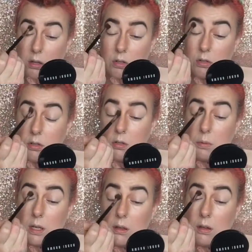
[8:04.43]
Just
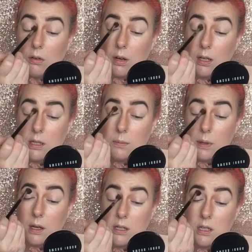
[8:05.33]
within the crease,
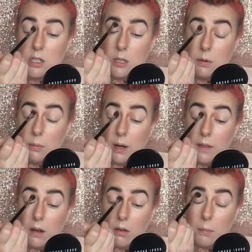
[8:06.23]
because the shimmer brick
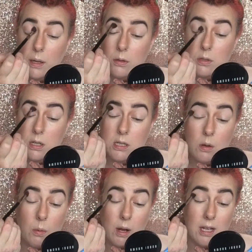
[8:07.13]
that I'm going to be using is
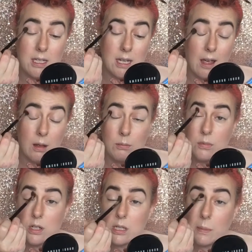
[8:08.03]
quite
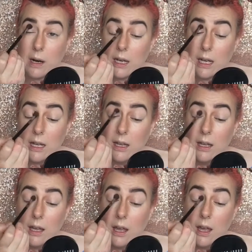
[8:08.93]
sparkly,
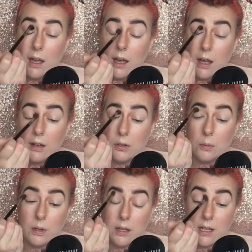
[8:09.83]
and I don't
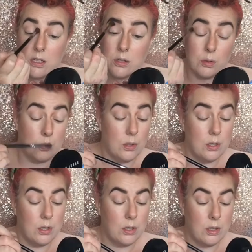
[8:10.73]
want that to,
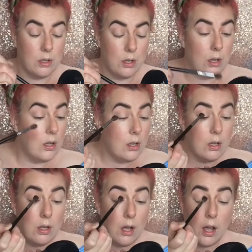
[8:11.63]

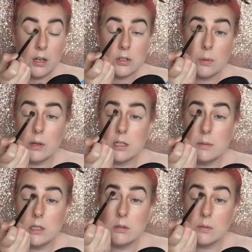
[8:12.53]
I just don't want it to be
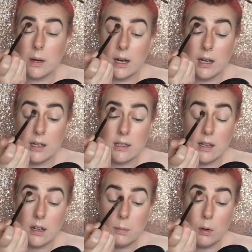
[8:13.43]
too sparkly because I
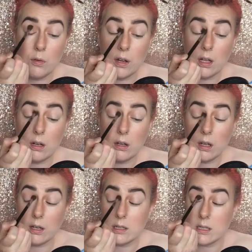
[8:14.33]
think it'll be overkill,
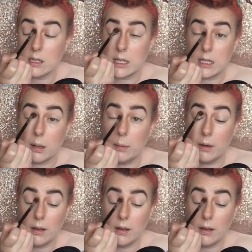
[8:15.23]
and it's still daytime.